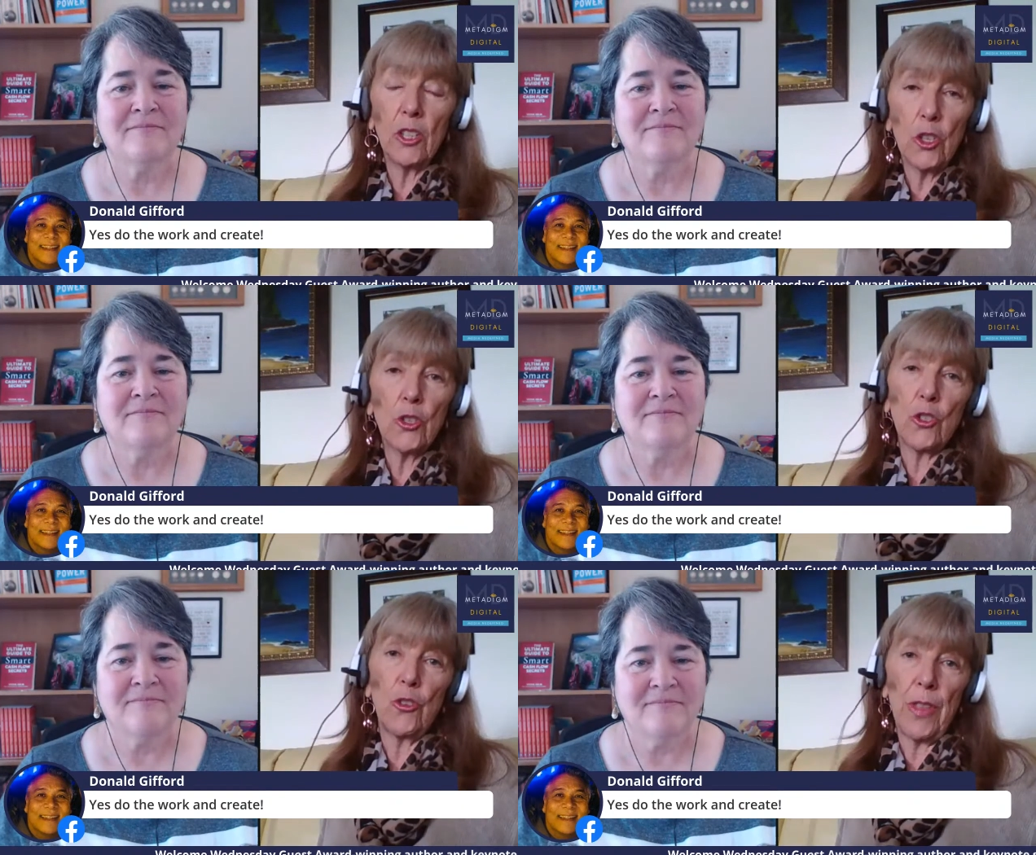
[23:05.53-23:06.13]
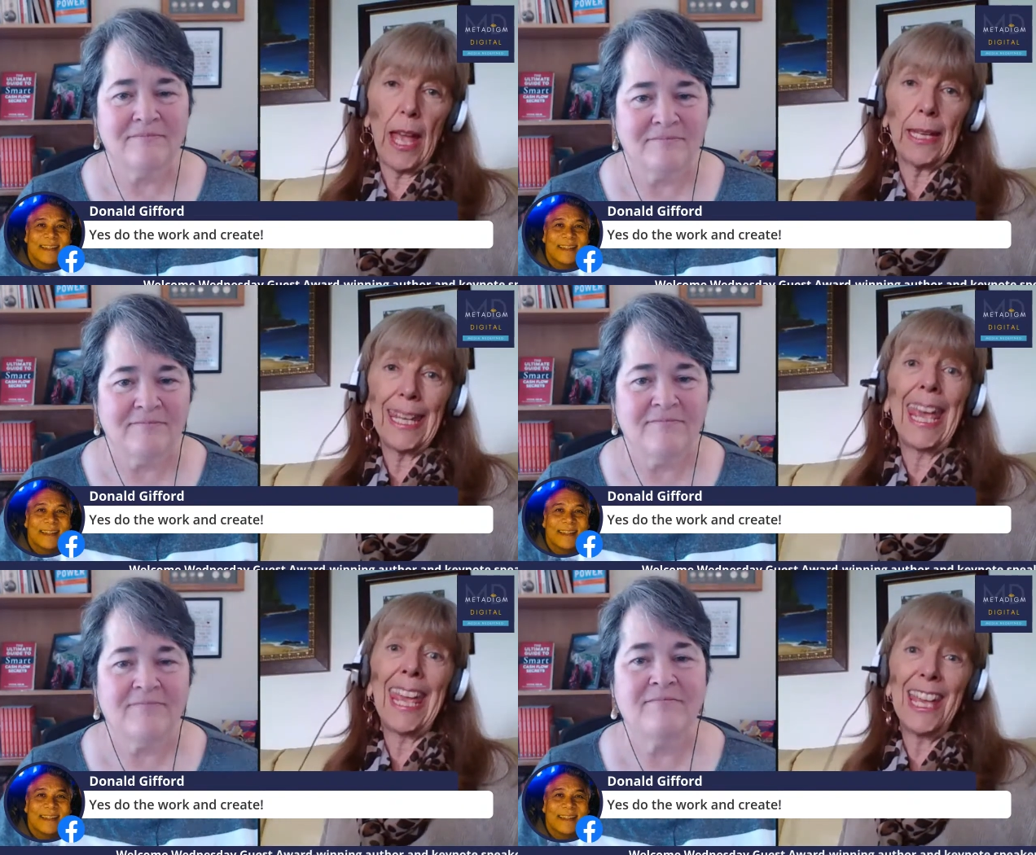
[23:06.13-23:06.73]
Speaker 1: and nurture that
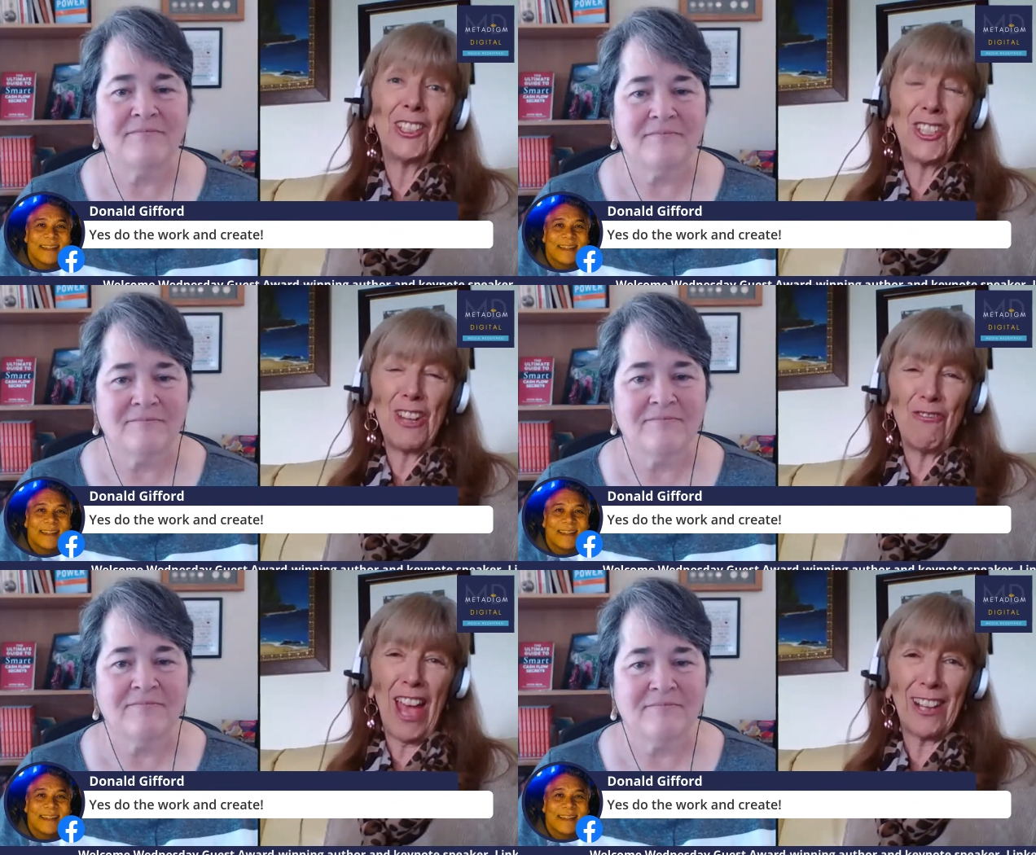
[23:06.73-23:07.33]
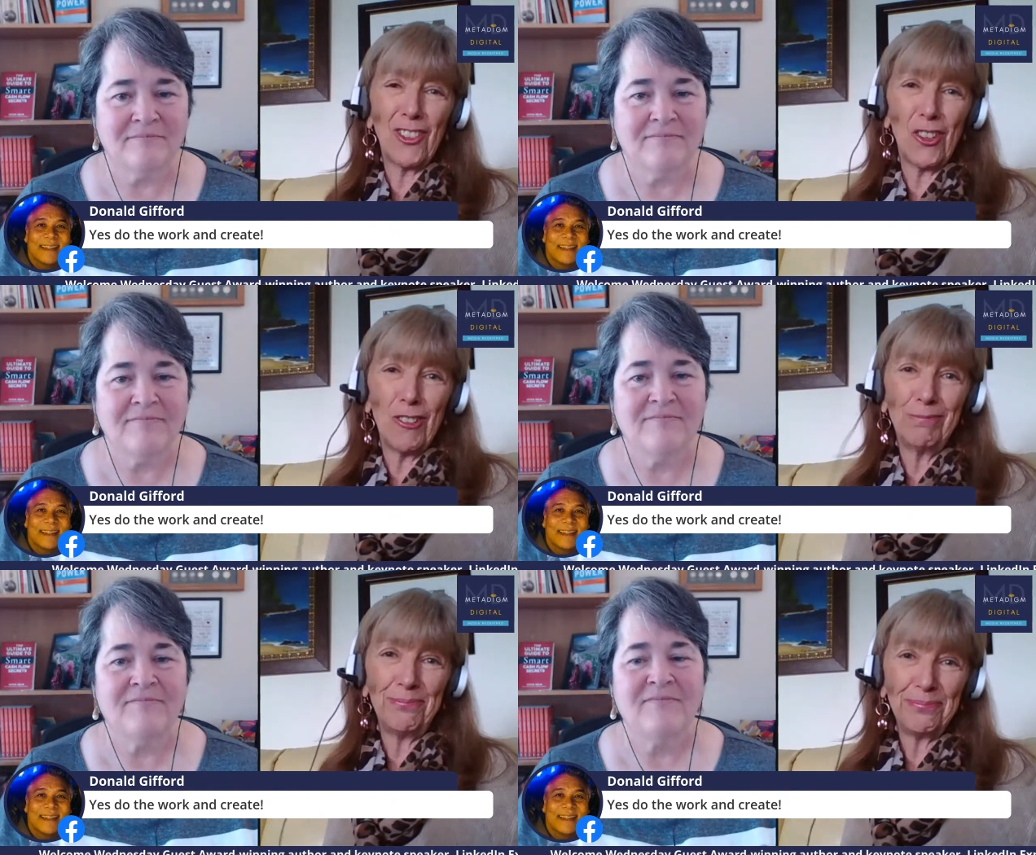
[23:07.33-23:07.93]
KLT
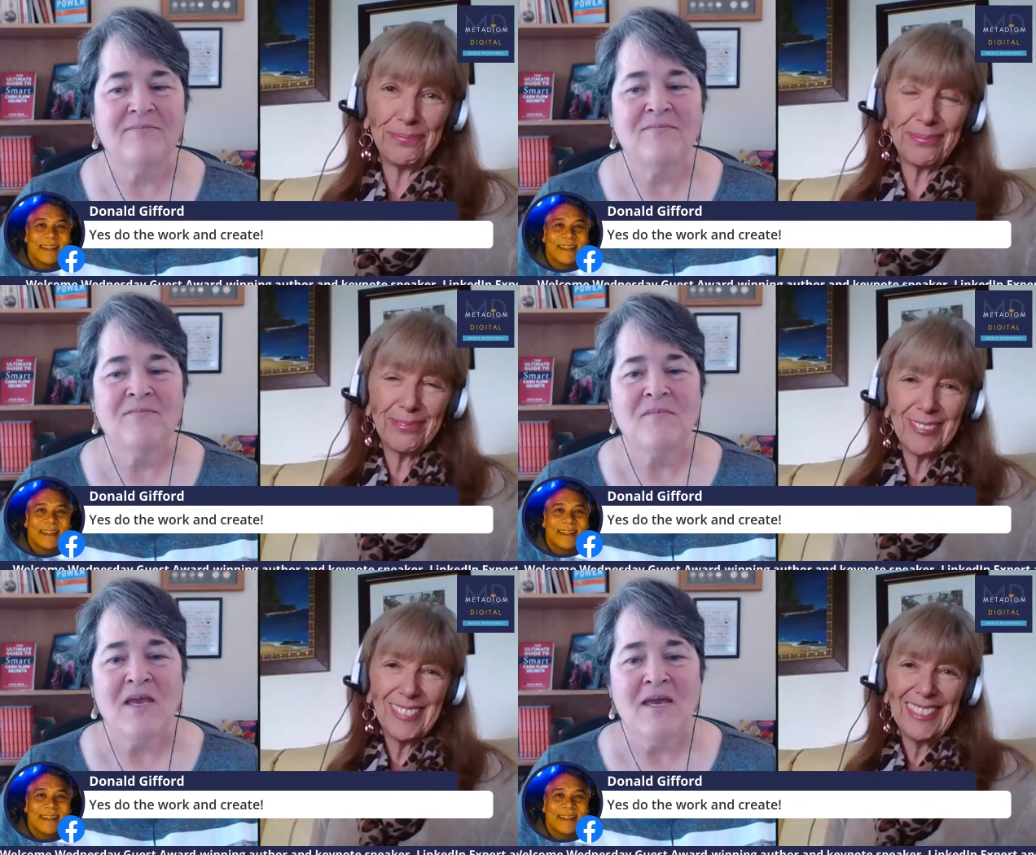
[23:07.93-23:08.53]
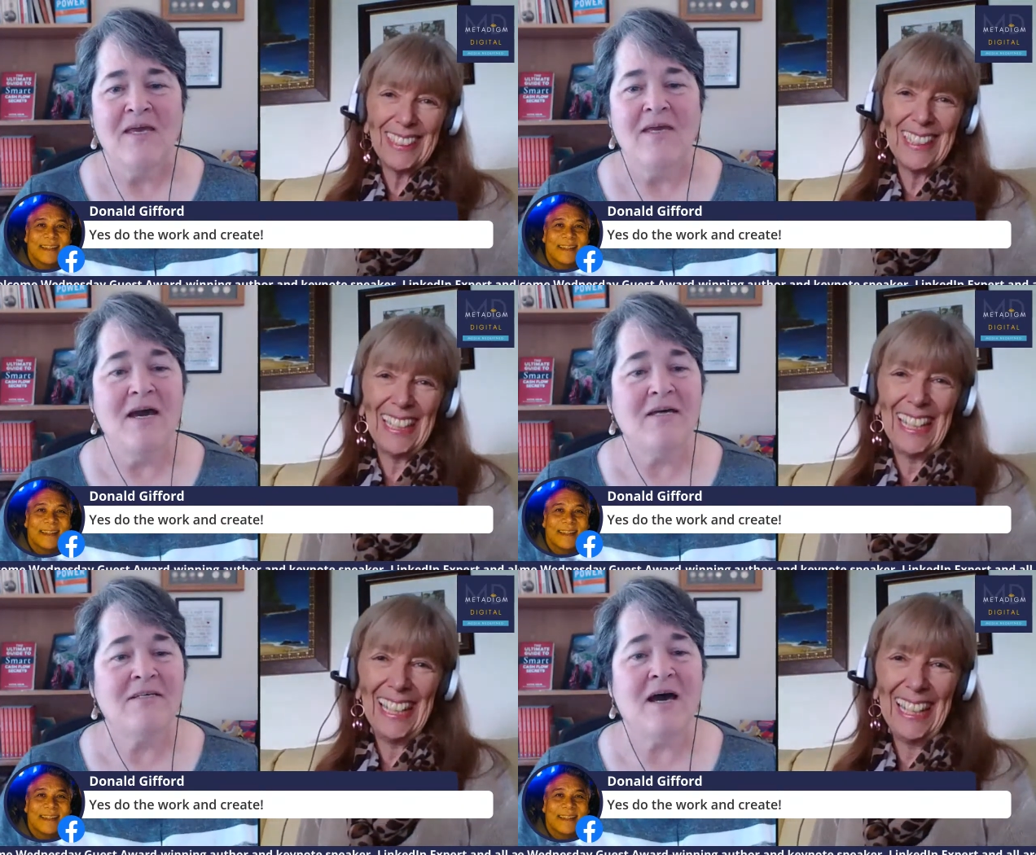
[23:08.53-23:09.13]
factor.
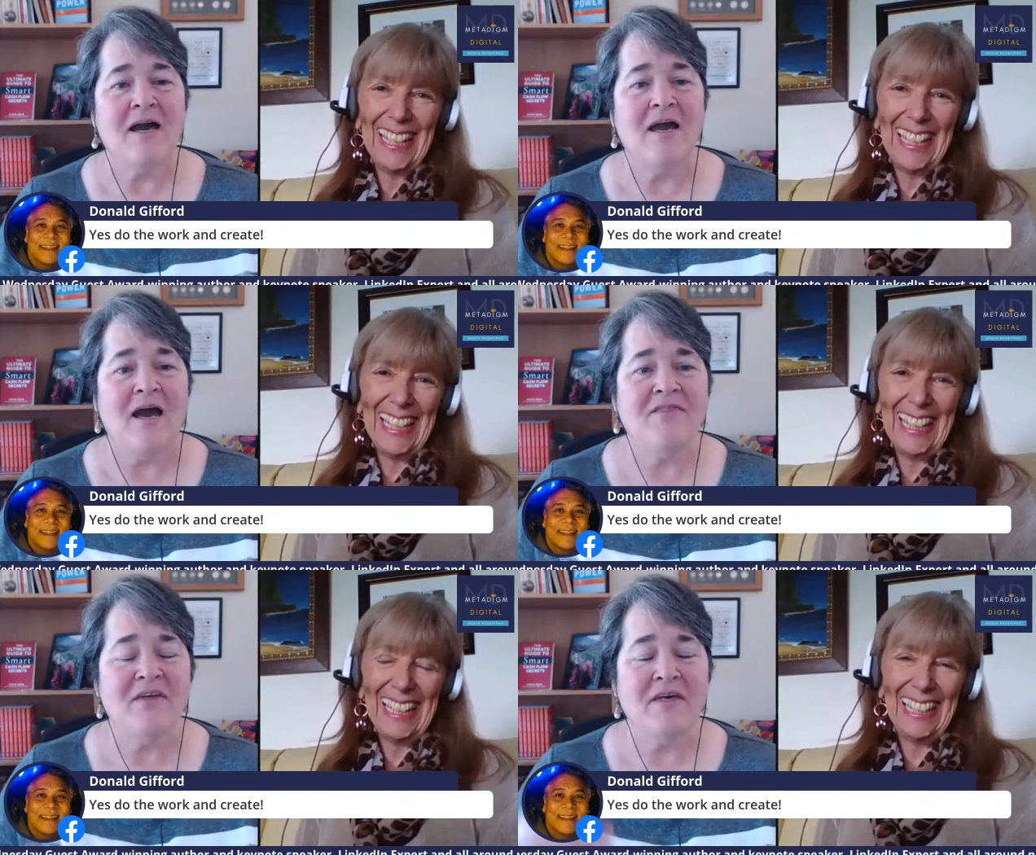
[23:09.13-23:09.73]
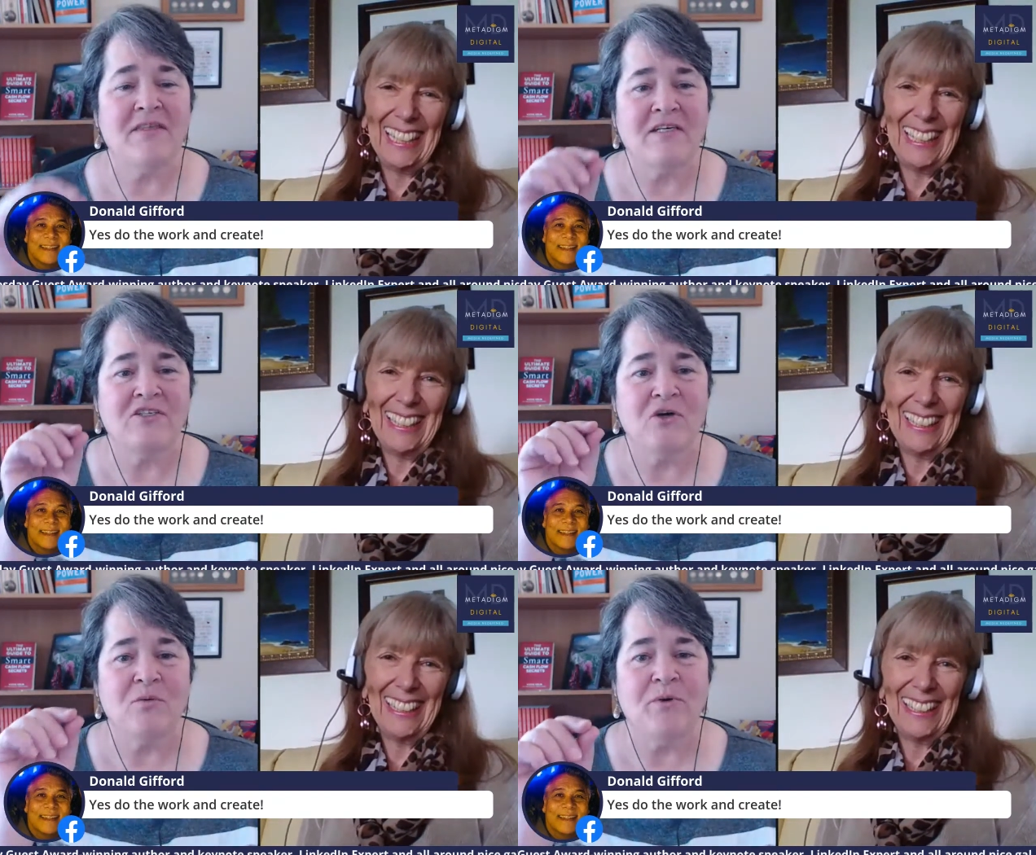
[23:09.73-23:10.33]
Speaker 2: Yes, I, I think that's
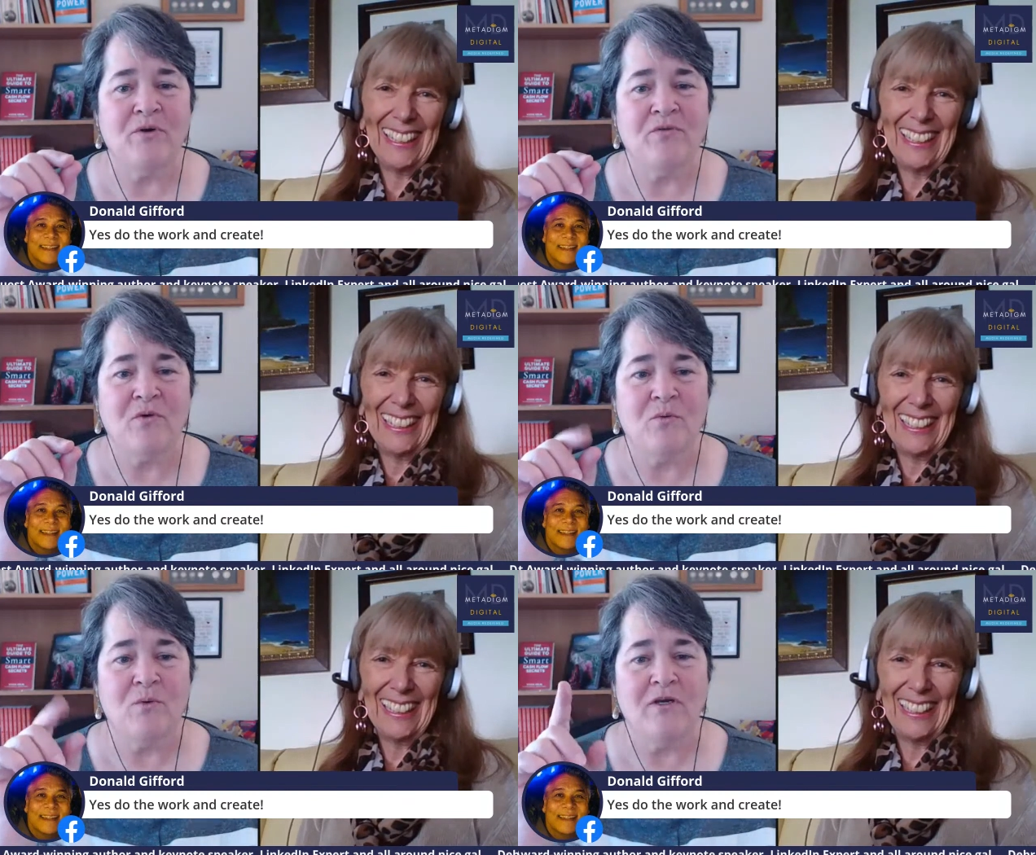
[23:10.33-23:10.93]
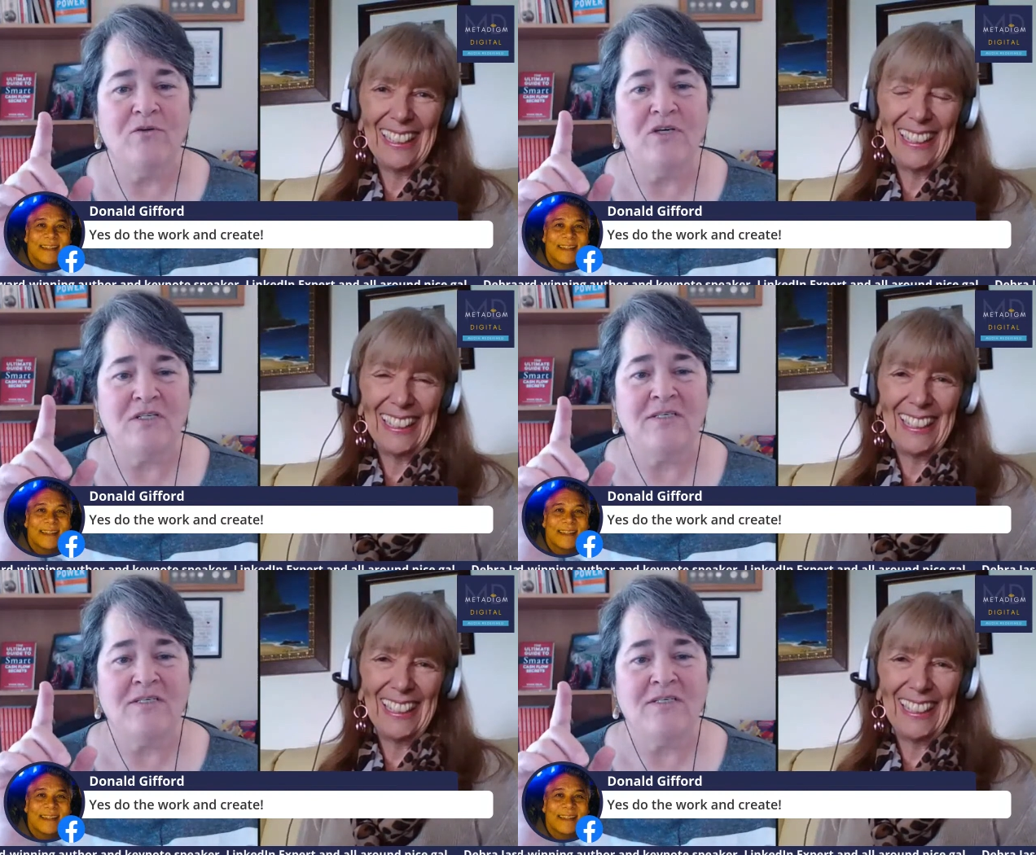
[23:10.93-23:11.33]
so beautiful what you just